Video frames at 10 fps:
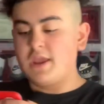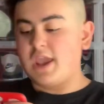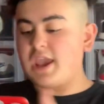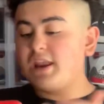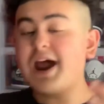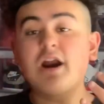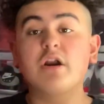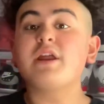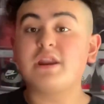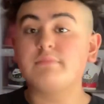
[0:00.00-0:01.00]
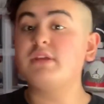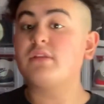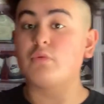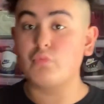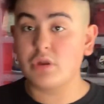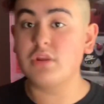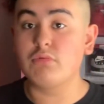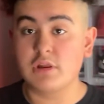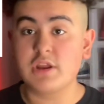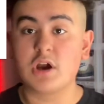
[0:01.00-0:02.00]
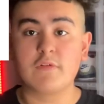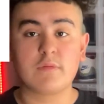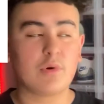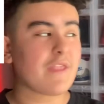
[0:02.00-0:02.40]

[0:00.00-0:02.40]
And I heard NMDs are really, really comfortable.